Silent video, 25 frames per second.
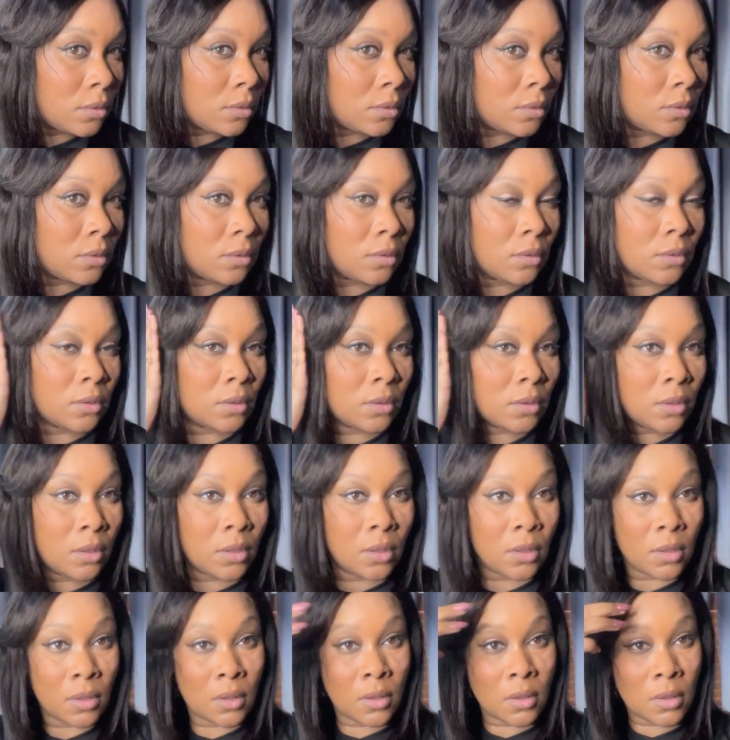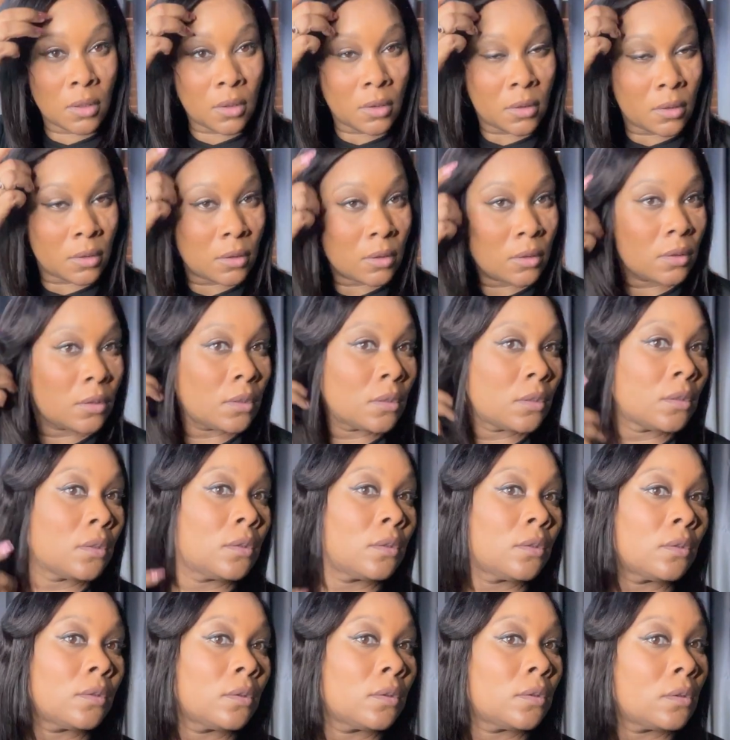
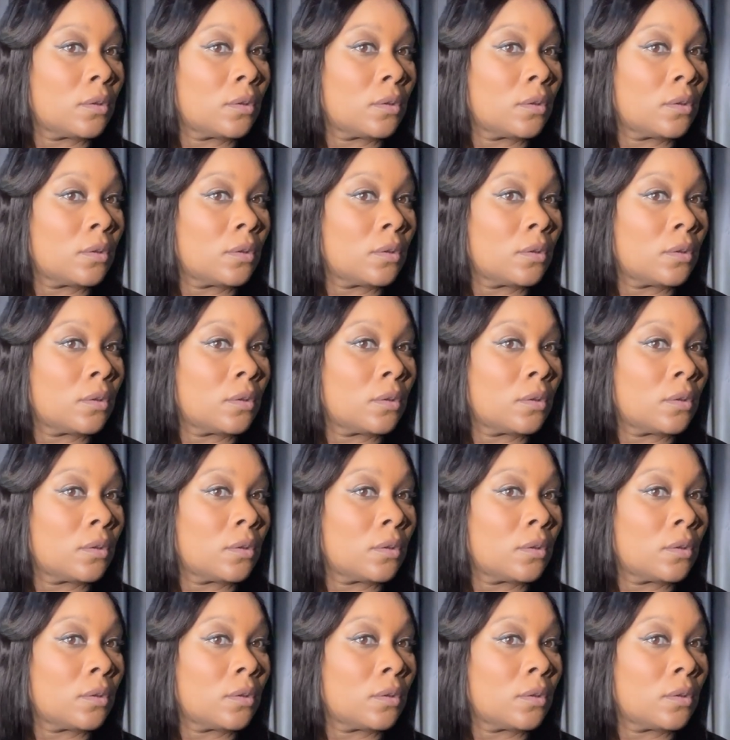[no speech]